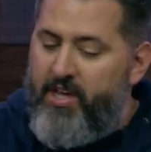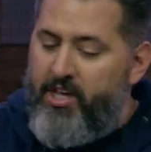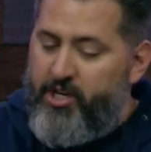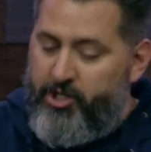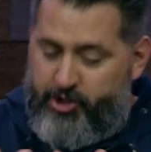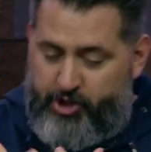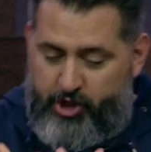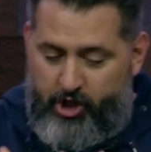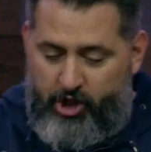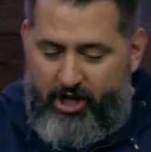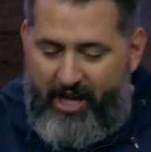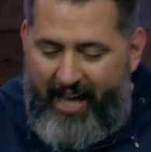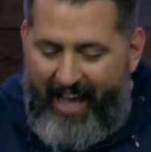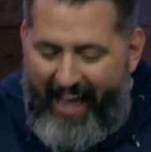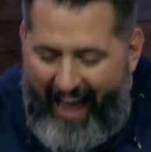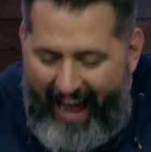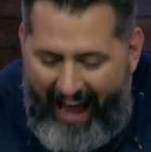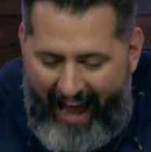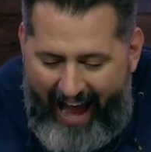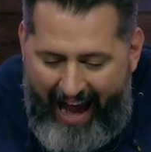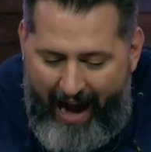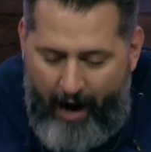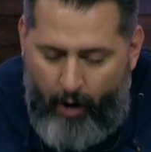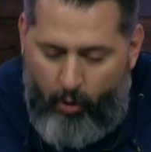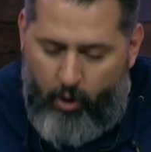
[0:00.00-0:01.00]
should
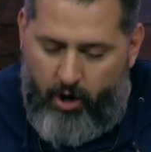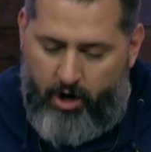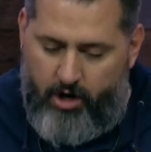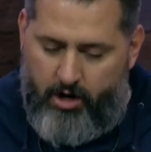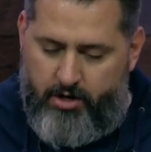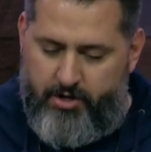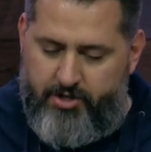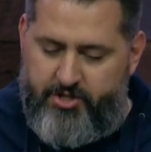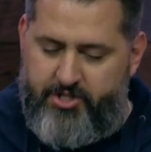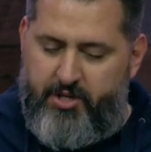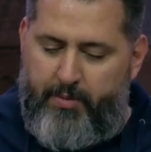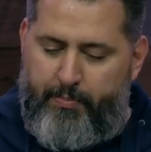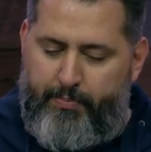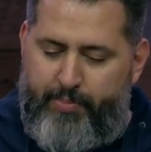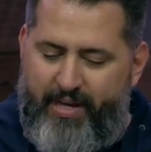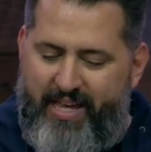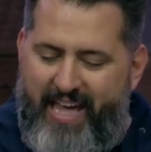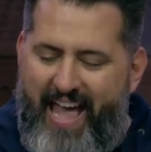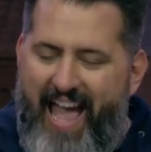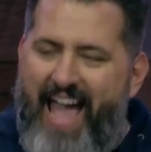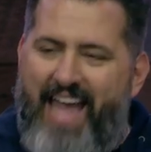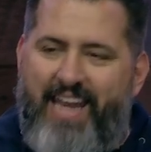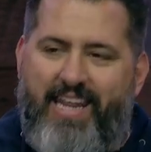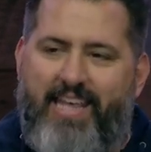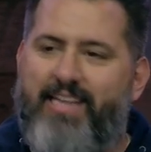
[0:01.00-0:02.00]
ours
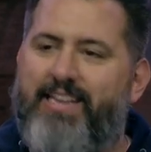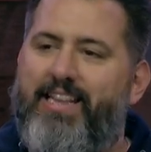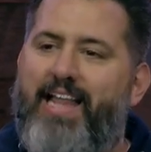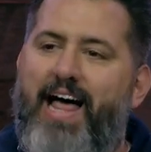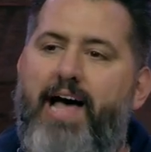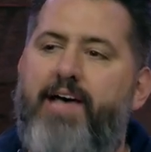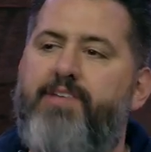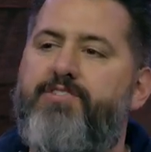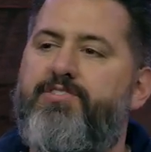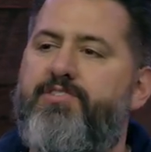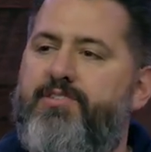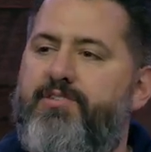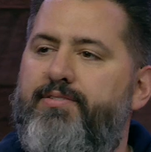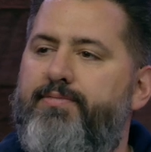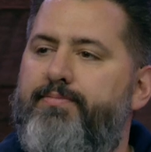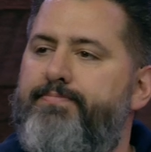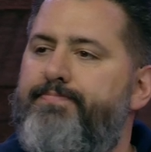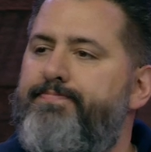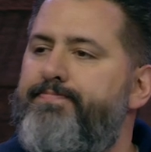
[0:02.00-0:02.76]
be any less?